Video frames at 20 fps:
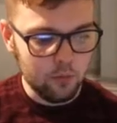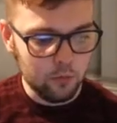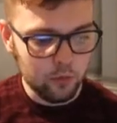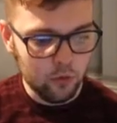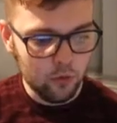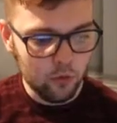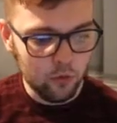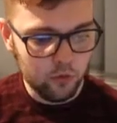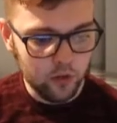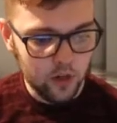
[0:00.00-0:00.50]

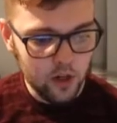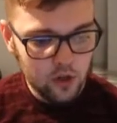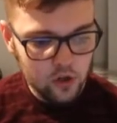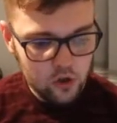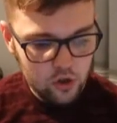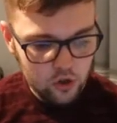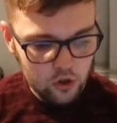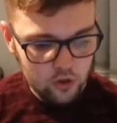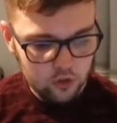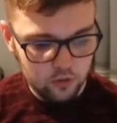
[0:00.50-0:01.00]
Cove
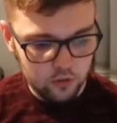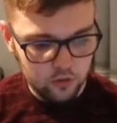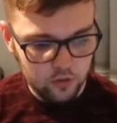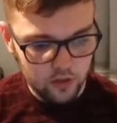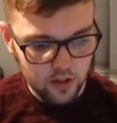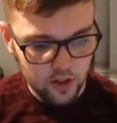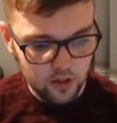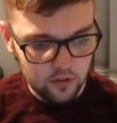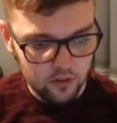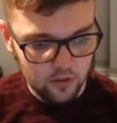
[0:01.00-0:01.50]
Rangers, if we
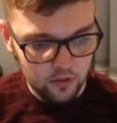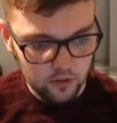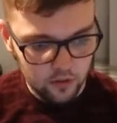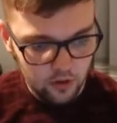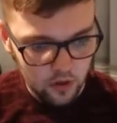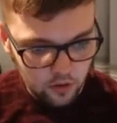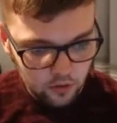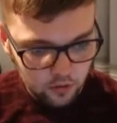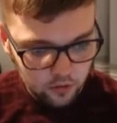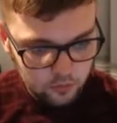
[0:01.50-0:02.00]
get
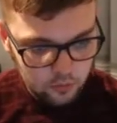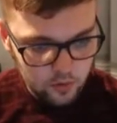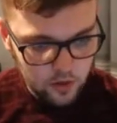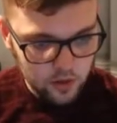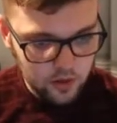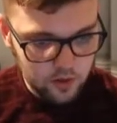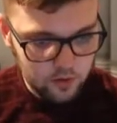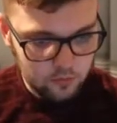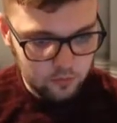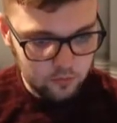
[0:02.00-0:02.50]
another
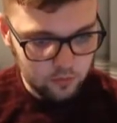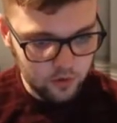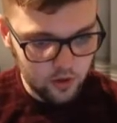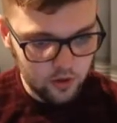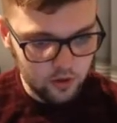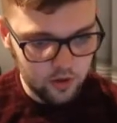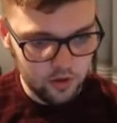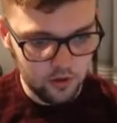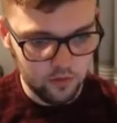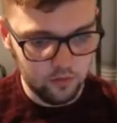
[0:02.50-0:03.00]
win,
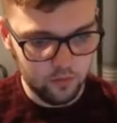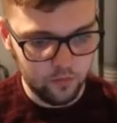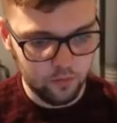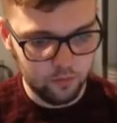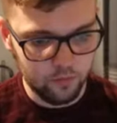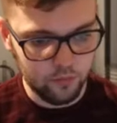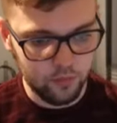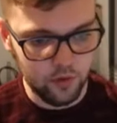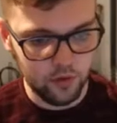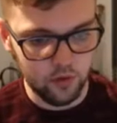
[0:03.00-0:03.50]
brilliant
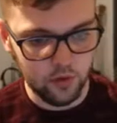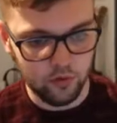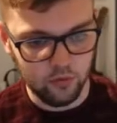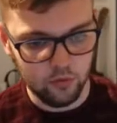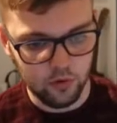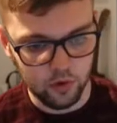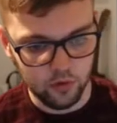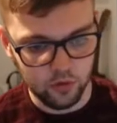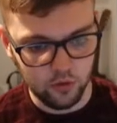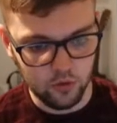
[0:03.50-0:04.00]

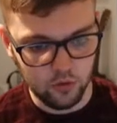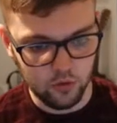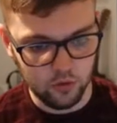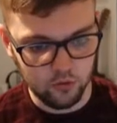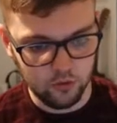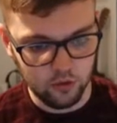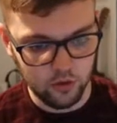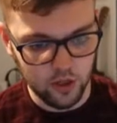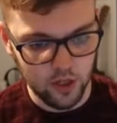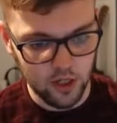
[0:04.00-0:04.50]
run going
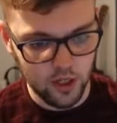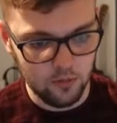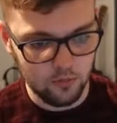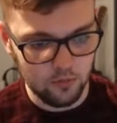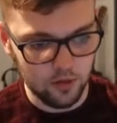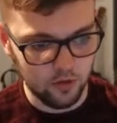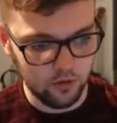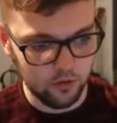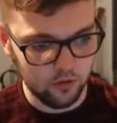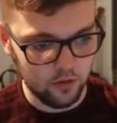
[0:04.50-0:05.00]
for them.
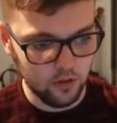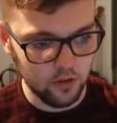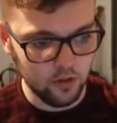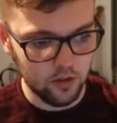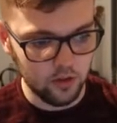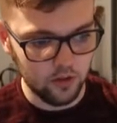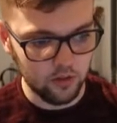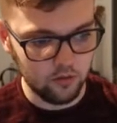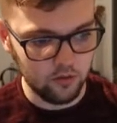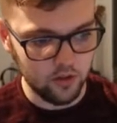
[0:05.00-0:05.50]
They're still
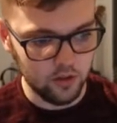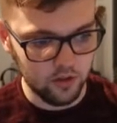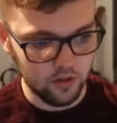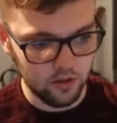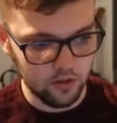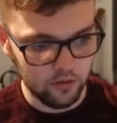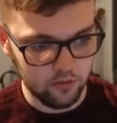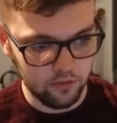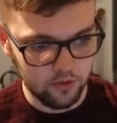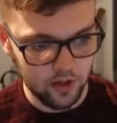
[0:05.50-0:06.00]
undefeated in
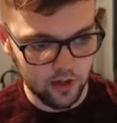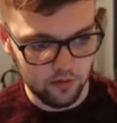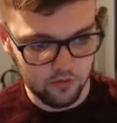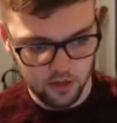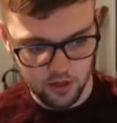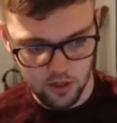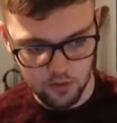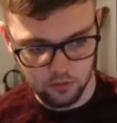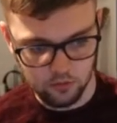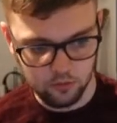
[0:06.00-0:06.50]
their 5
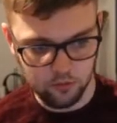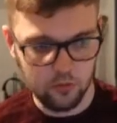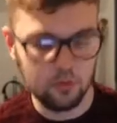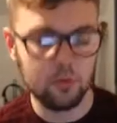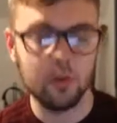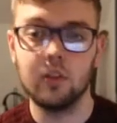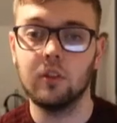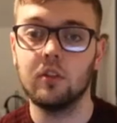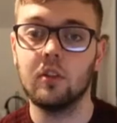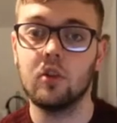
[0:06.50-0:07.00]
games, 4
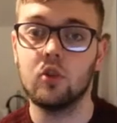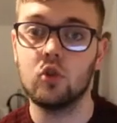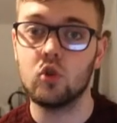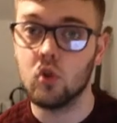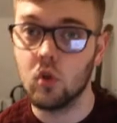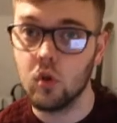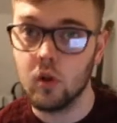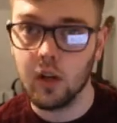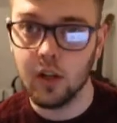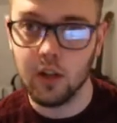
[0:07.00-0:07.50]
wins and a
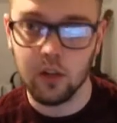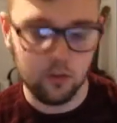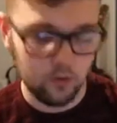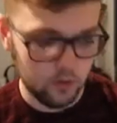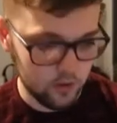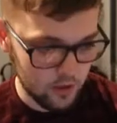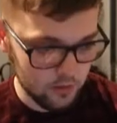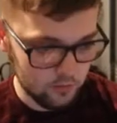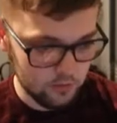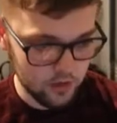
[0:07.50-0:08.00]
draw it is
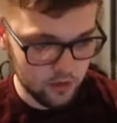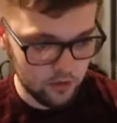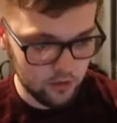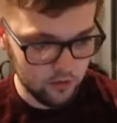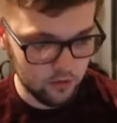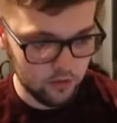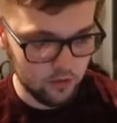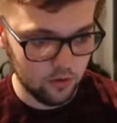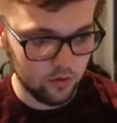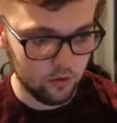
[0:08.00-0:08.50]
for them
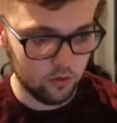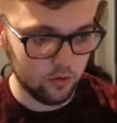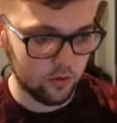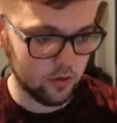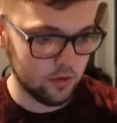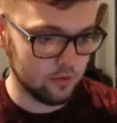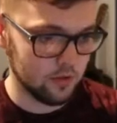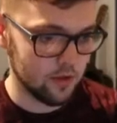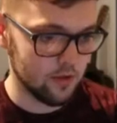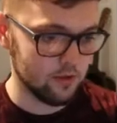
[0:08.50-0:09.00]
now. Their
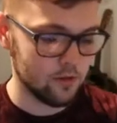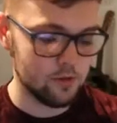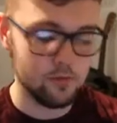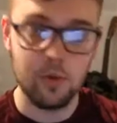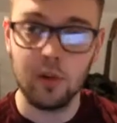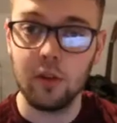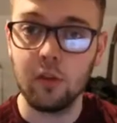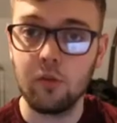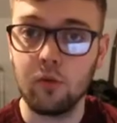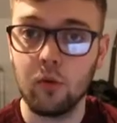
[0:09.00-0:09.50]
only blemish
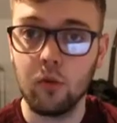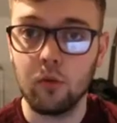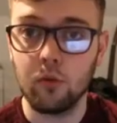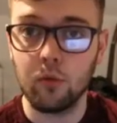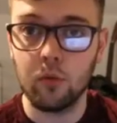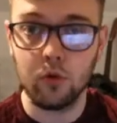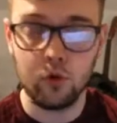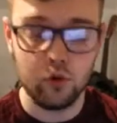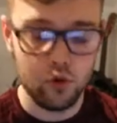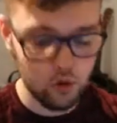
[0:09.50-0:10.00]
being the
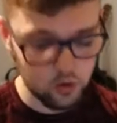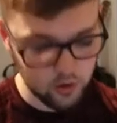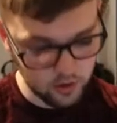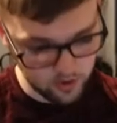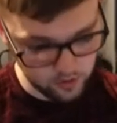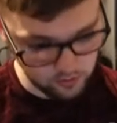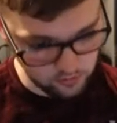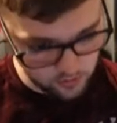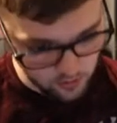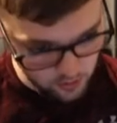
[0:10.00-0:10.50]
4-4 draw
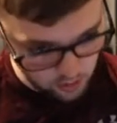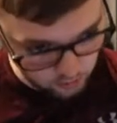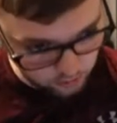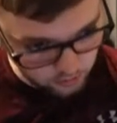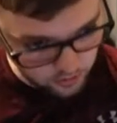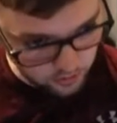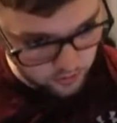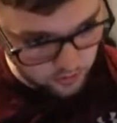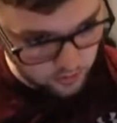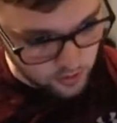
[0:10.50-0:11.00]
against
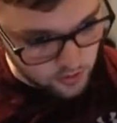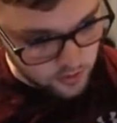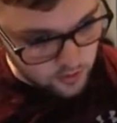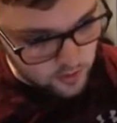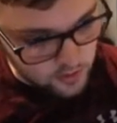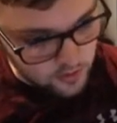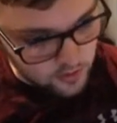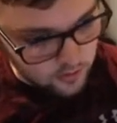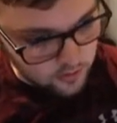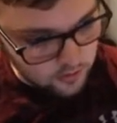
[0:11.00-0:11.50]
Albion.
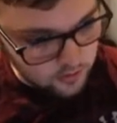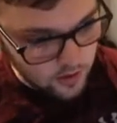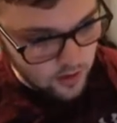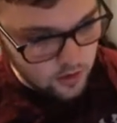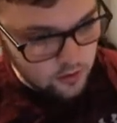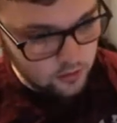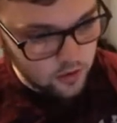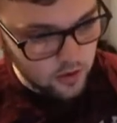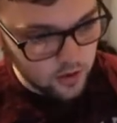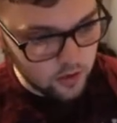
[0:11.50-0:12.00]

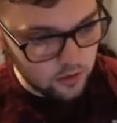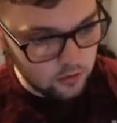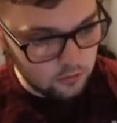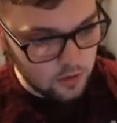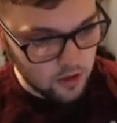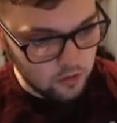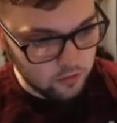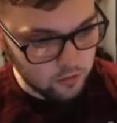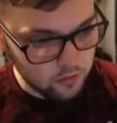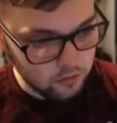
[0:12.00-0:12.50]
Daniel Higgins,
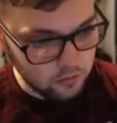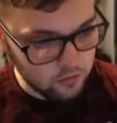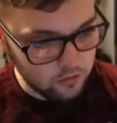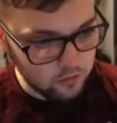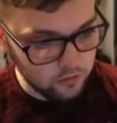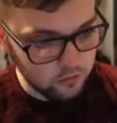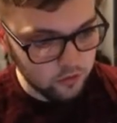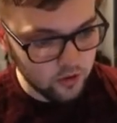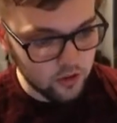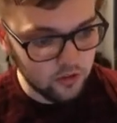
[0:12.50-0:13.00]
Matthew Smith
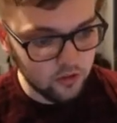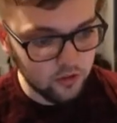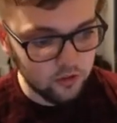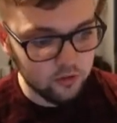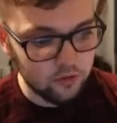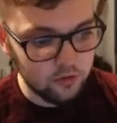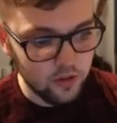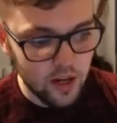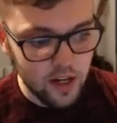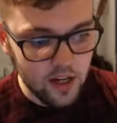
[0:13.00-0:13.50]
and Fraser
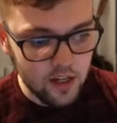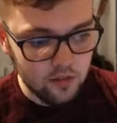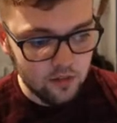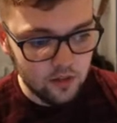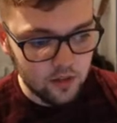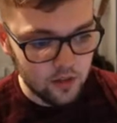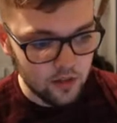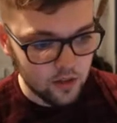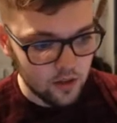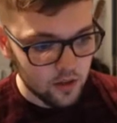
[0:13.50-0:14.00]

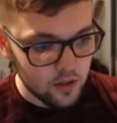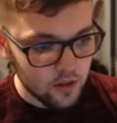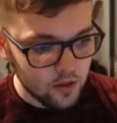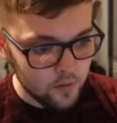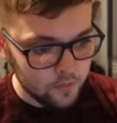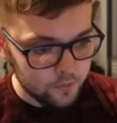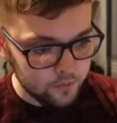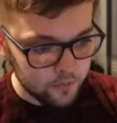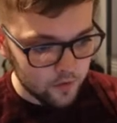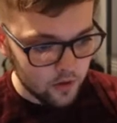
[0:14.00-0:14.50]
Fivey
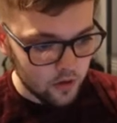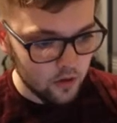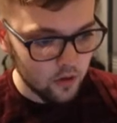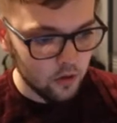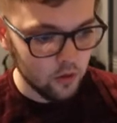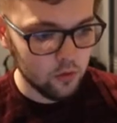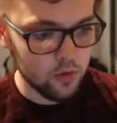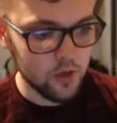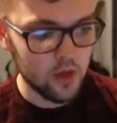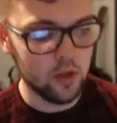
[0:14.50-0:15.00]

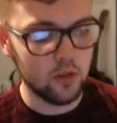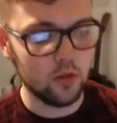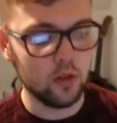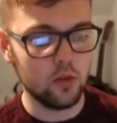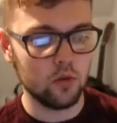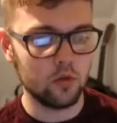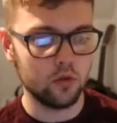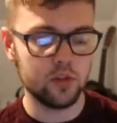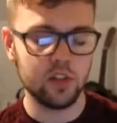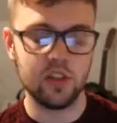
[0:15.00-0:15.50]
all getting the
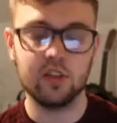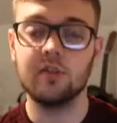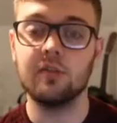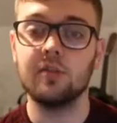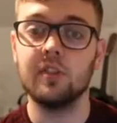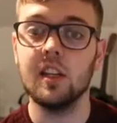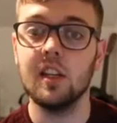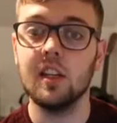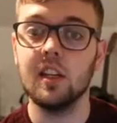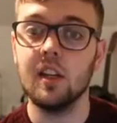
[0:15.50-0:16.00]
goals in a
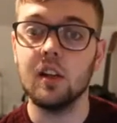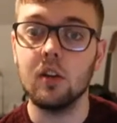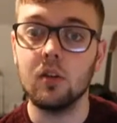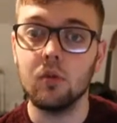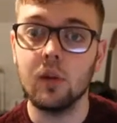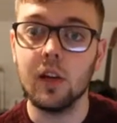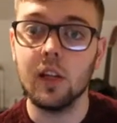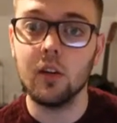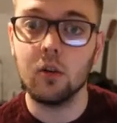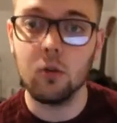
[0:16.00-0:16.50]
3-0
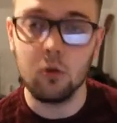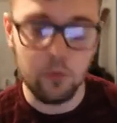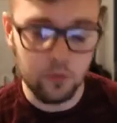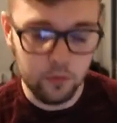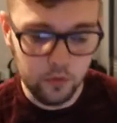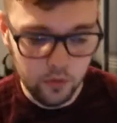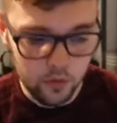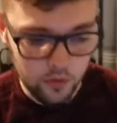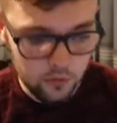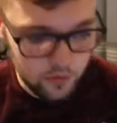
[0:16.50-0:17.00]
win at home
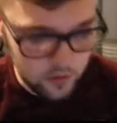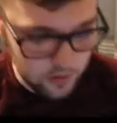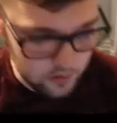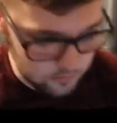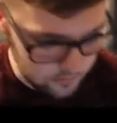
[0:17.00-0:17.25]
to Queen's